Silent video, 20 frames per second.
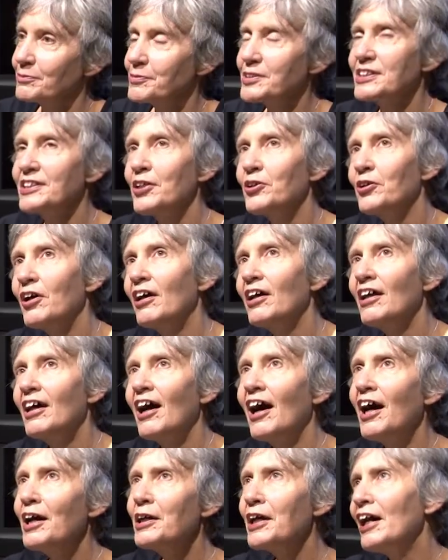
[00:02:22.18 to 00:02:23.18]
so
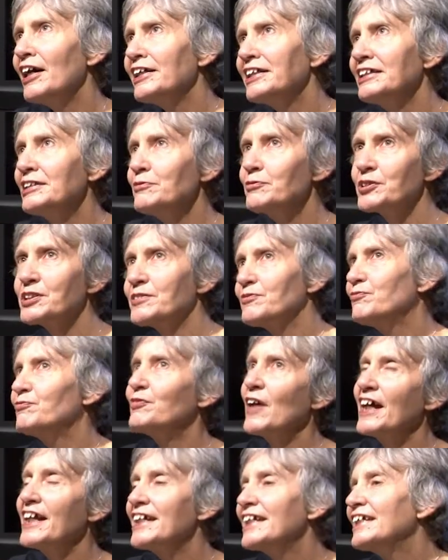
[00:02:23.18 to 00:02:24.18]
I kind of was
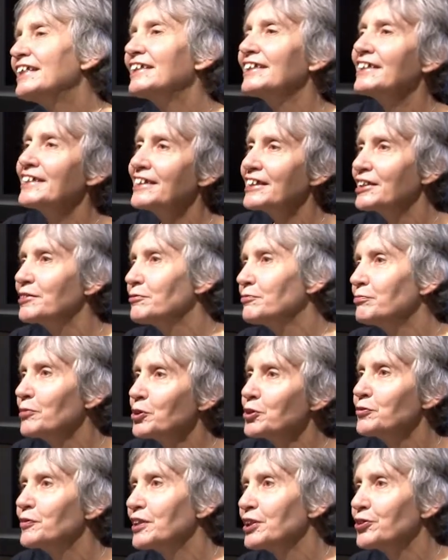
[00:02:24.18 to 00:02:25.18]
vaguely then
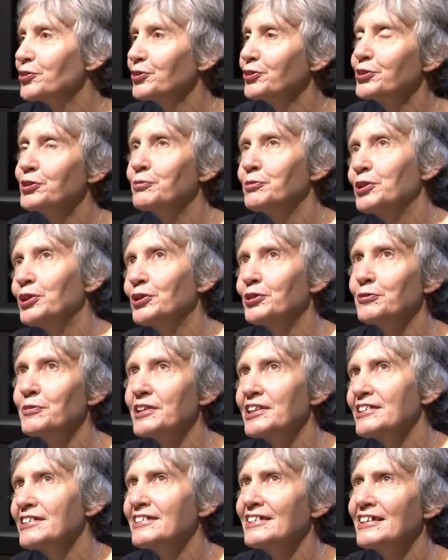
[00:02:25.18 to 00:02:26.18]
moving through the world
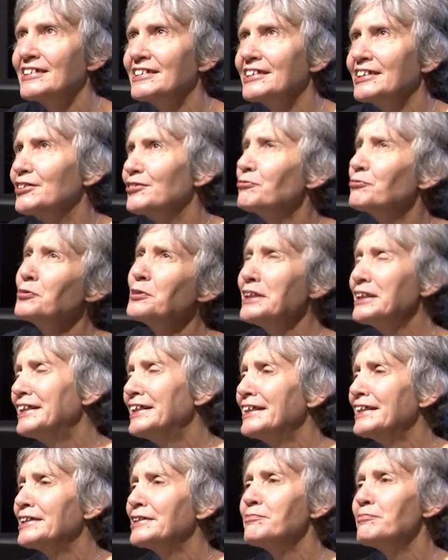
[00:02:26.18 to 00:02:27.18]
with this idea of we
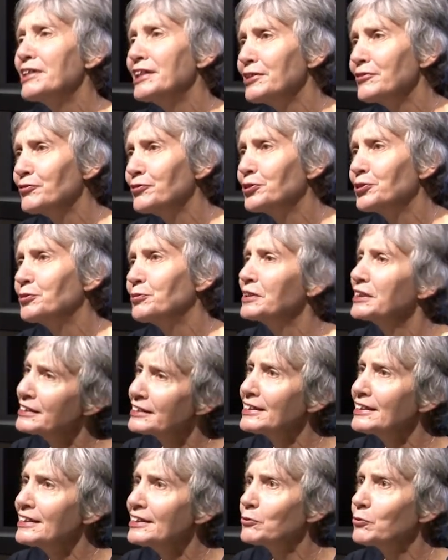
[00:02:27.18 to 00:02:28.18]
need a metaphor, we
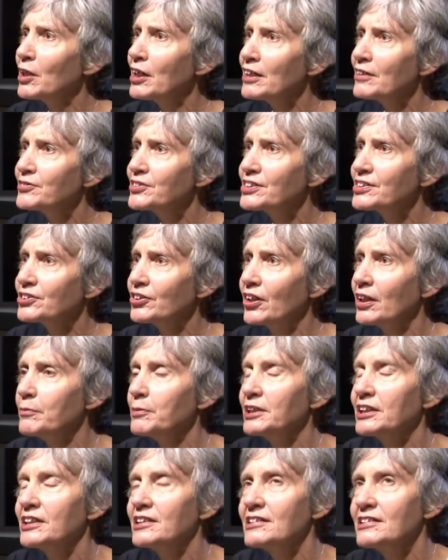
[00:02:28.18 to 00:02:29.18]
need a way of
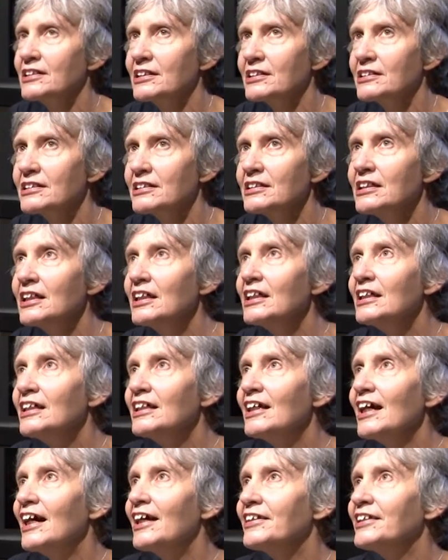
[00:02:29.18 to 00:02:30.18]
describing these things.
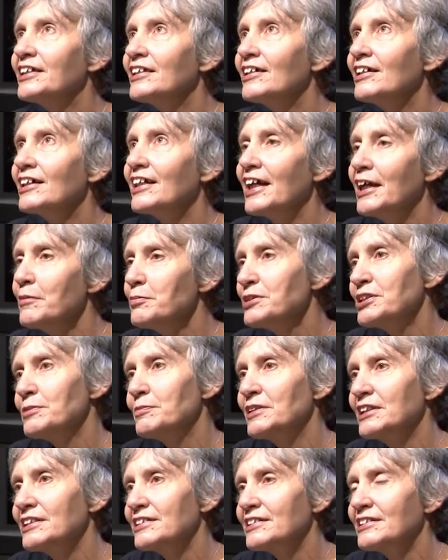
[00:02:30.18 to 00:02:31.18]
And then I happened to
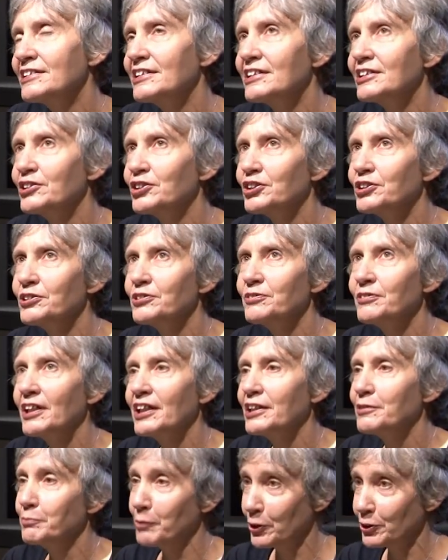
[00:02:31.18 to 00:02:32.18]
be listening to
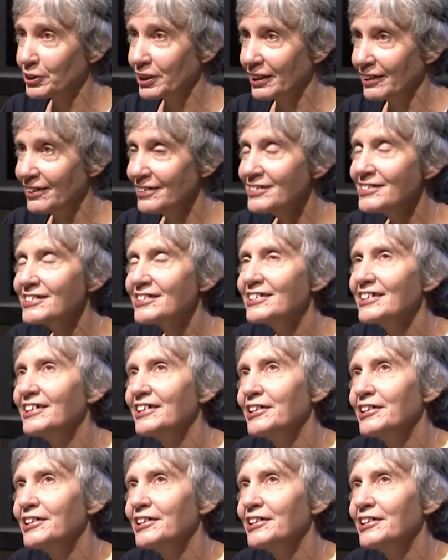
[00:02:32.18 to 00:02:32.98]
a podcast